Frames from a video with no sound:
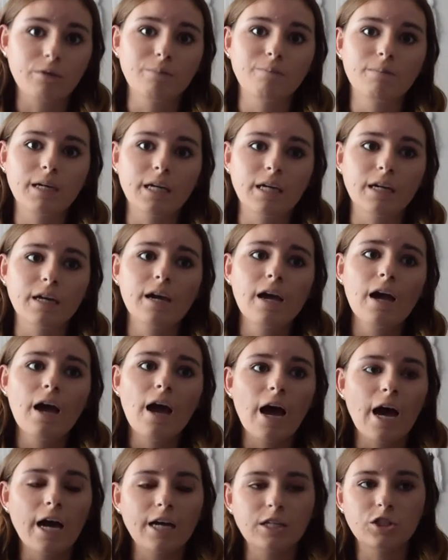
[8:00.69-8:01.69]
for me
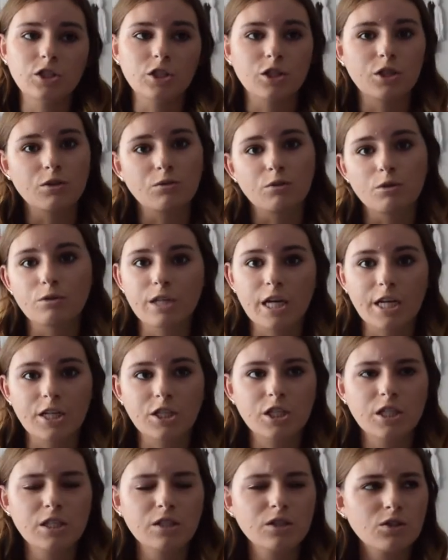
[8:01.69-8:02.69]
had certain
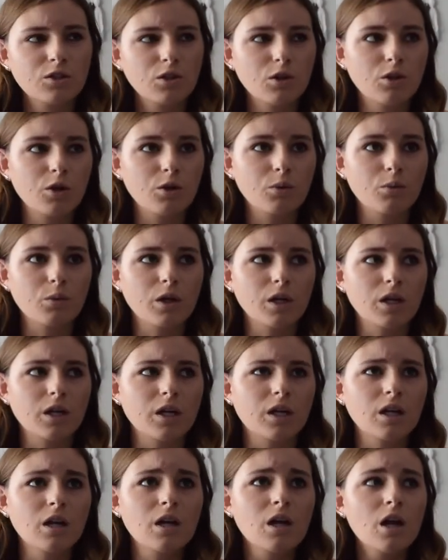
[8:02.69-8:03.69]
rotations. So there
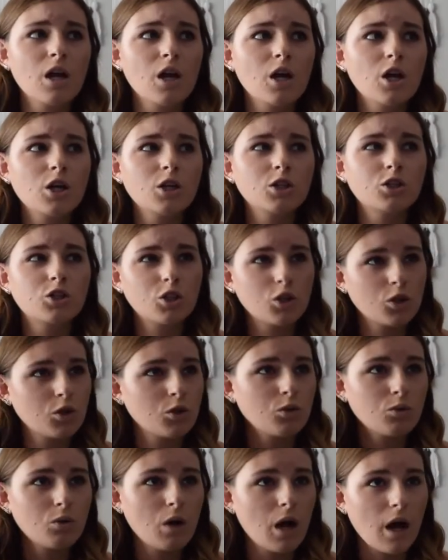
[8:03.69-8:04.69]
were
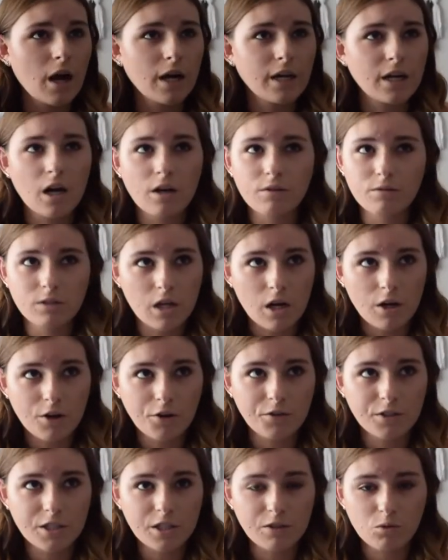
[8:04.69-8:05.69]
2 icon
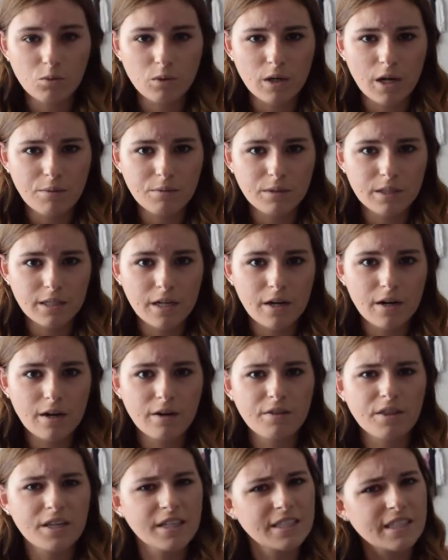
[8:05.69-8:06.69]
photography shifts when I was
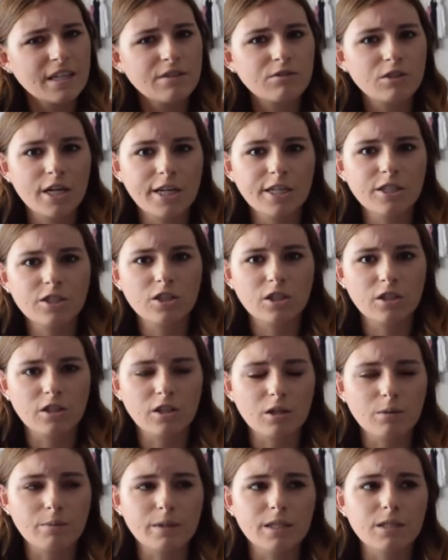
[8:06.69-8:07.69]
there. Things have changed a
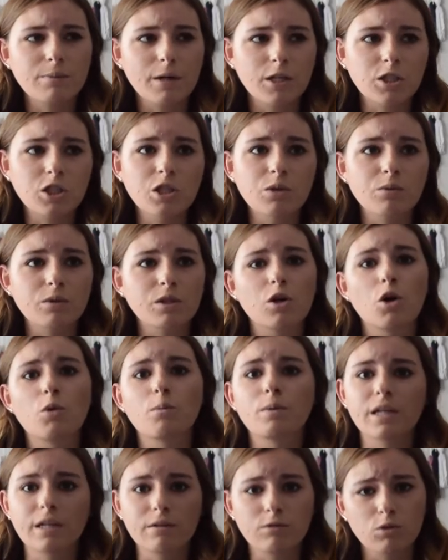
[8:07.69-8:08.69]
little bit, especially with the
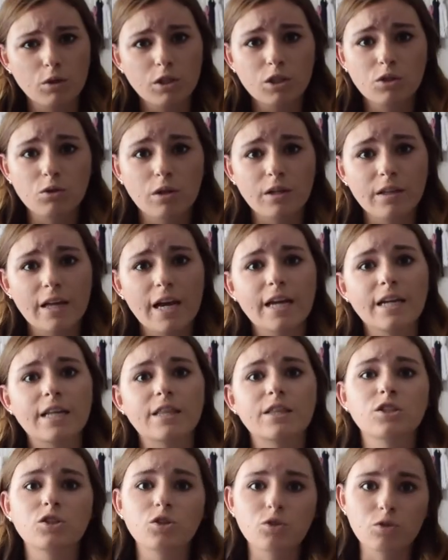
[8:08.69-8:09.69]
opening of Toy Story Land
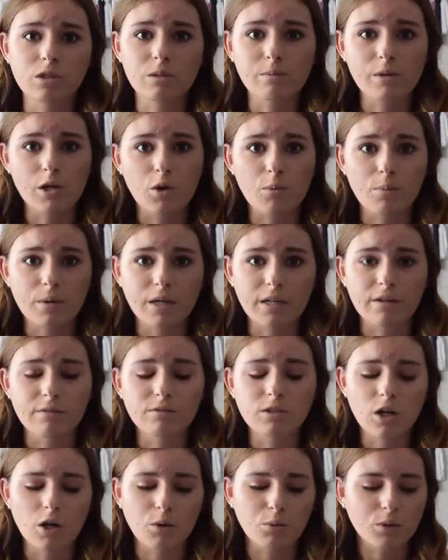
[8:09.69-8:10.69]
and the soon-to-be opening of
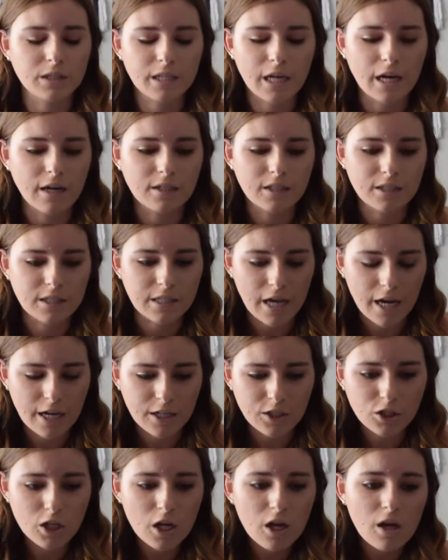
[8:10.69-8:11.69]
Star Wars Galaxy's
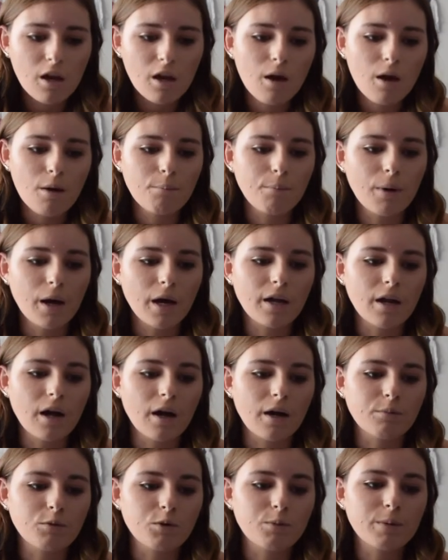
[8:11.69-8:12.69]
Edge. But
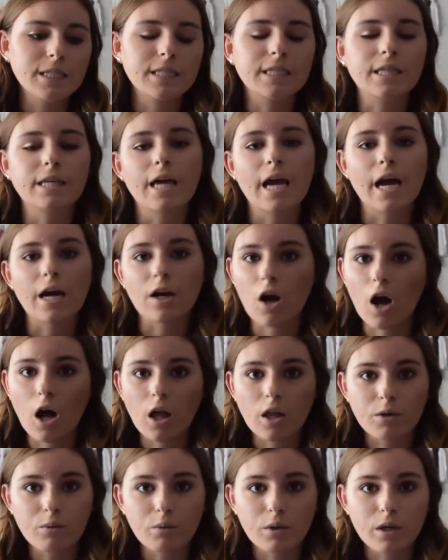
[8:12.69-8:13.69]
you basically had
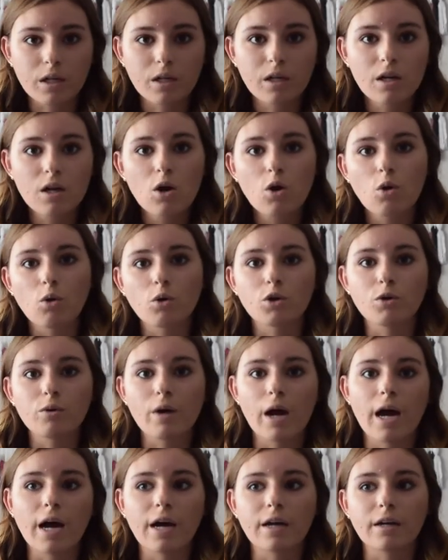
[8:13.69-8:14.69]
Hollywood, or you
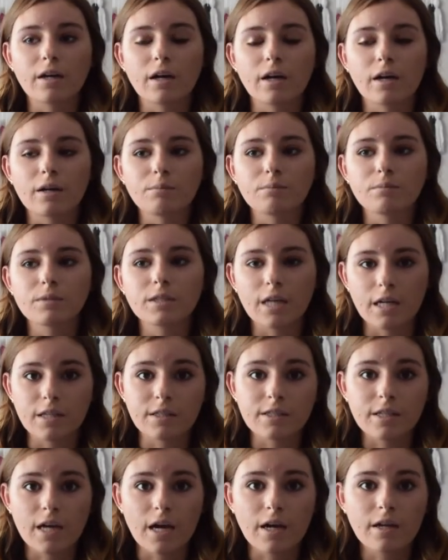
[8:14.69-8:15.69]
had
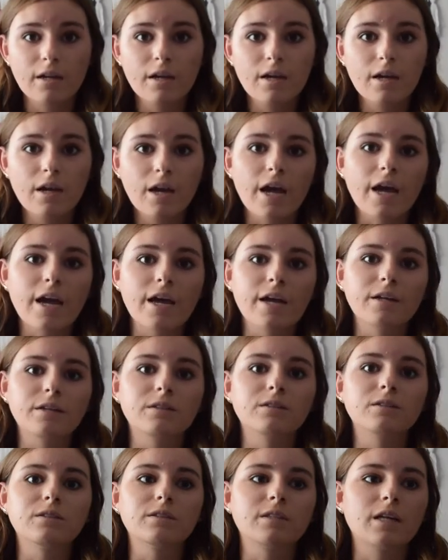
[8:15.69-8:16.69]
Sunset,
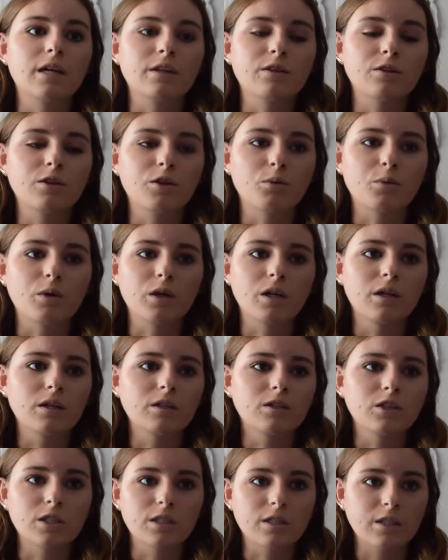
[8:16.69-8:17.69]
and there
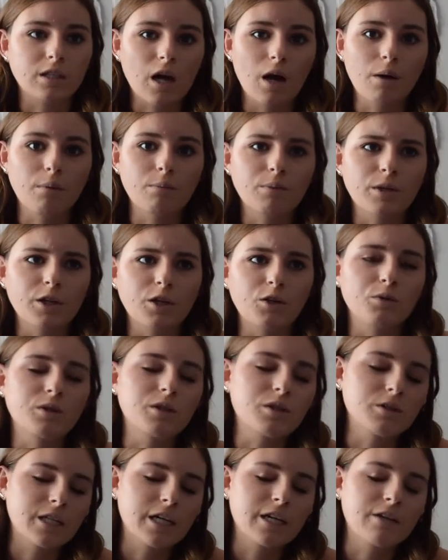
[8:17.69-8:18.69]
were just a couple, like you were
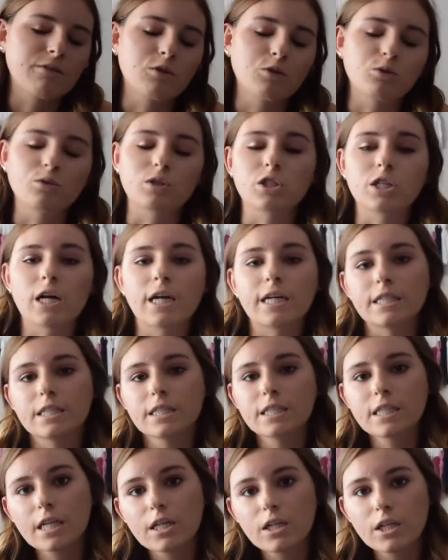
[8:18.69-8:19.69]
either taking photos with
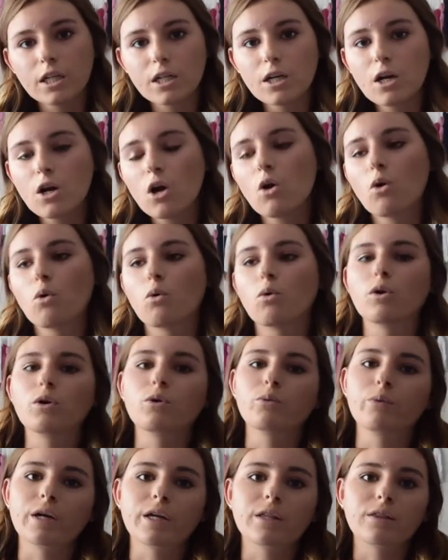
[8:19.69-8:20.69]
Chinese Theater
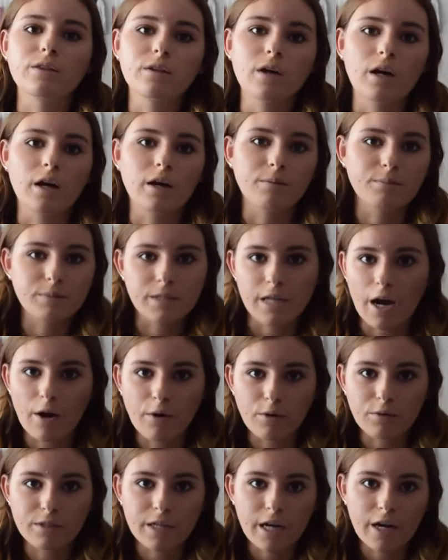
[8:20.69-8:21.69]
or with
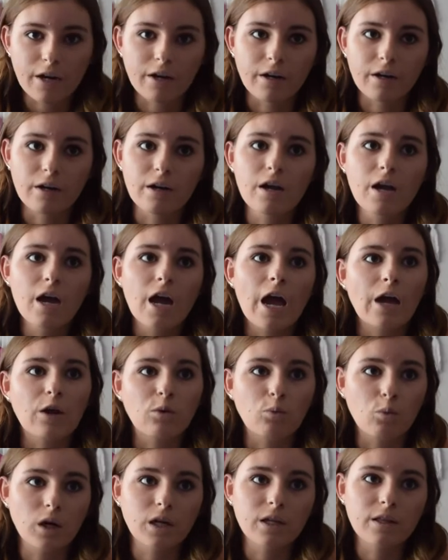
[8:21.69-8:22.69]
Tower of Terror,
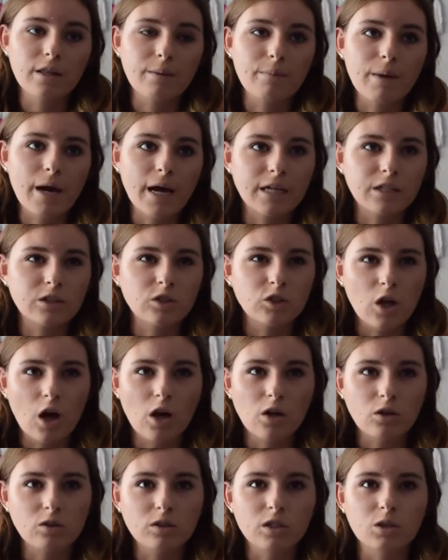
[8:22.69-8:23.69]
and one of them had
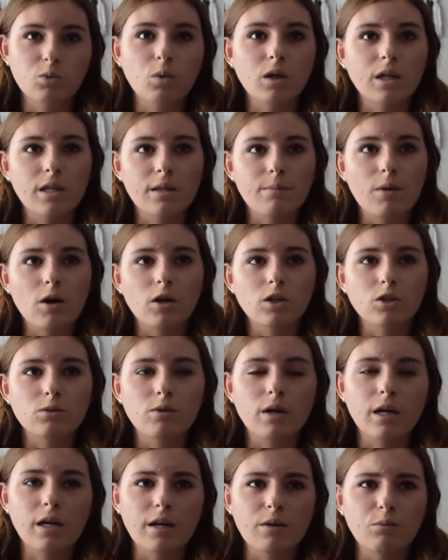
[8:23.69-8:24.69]
Donald, and one of
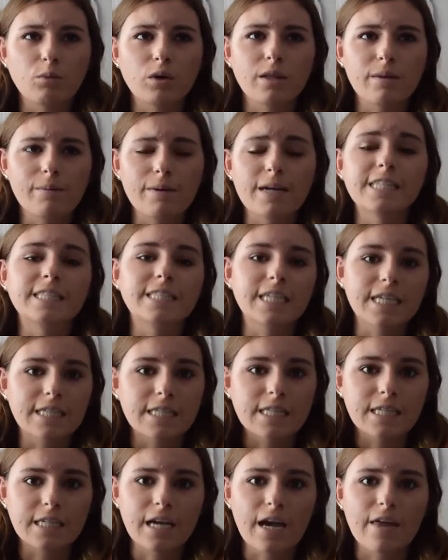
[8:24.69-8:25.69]
them had
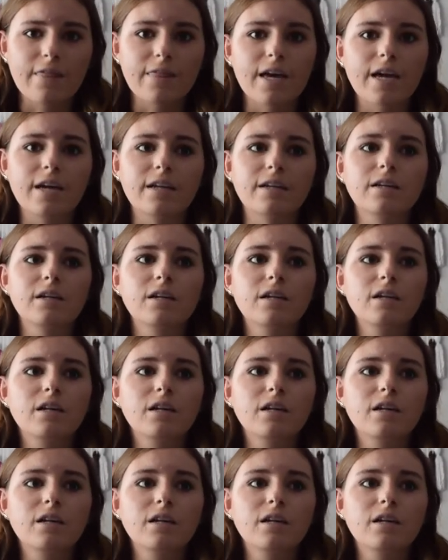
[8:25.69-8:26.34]
Daisy, and then